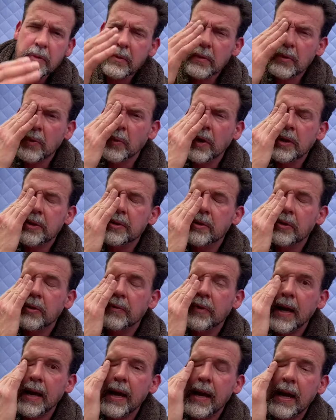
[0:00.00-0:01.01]
The one
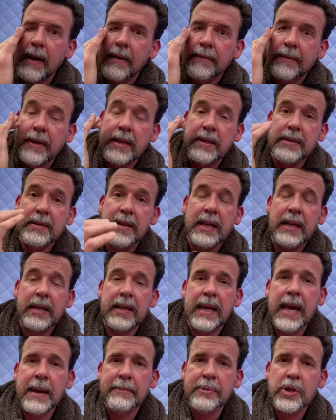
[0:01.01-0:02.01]
stove I have is a
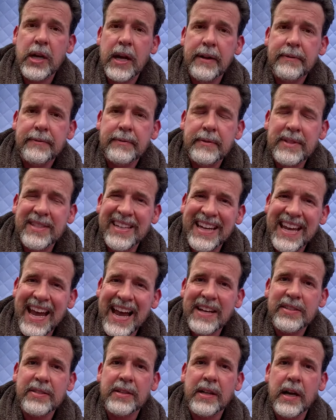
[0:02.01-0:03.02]
Camp Chef. It's a
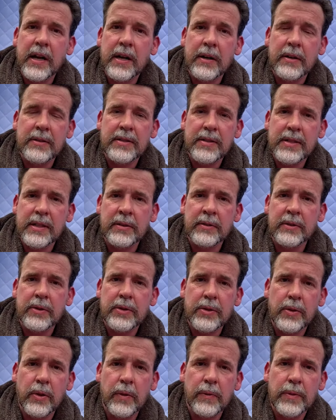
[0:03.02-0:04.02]
cast iron cylinder
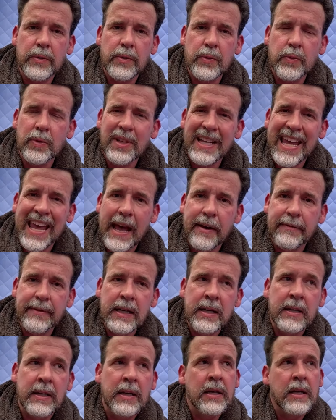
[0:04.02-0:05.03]
stove, which is really
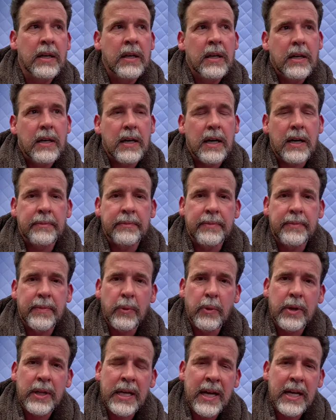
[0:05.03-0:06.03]
heavy.
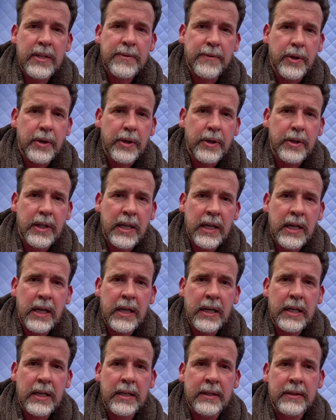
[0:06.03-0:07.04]
Really nice for cooking
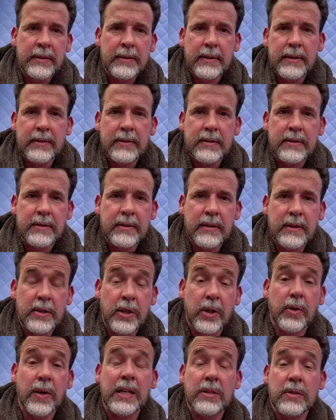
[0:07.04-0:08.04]
on. It's a
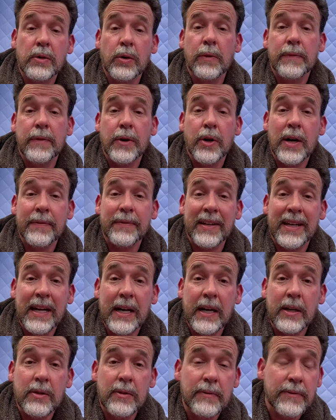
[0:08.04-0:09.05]
great stove. You don't have to
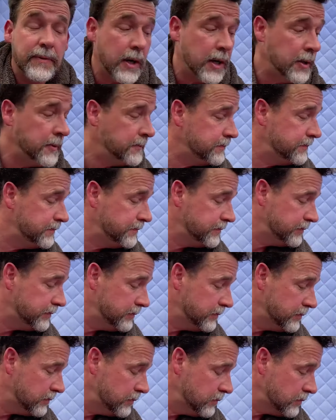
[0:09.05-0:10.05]
carry it too far.
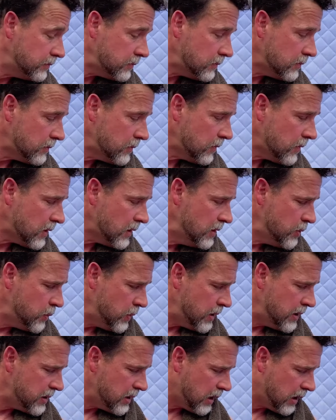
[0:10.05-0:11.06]
This
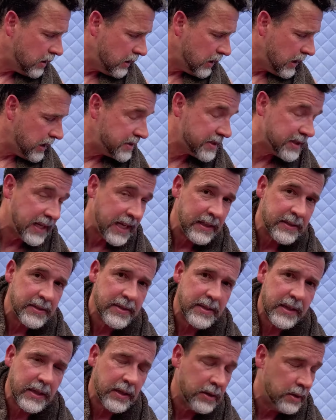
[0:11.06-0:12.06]
one is all stainless
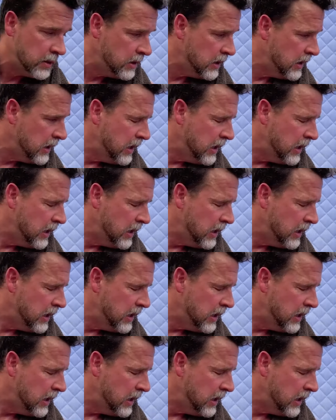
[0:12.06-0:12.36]
steel.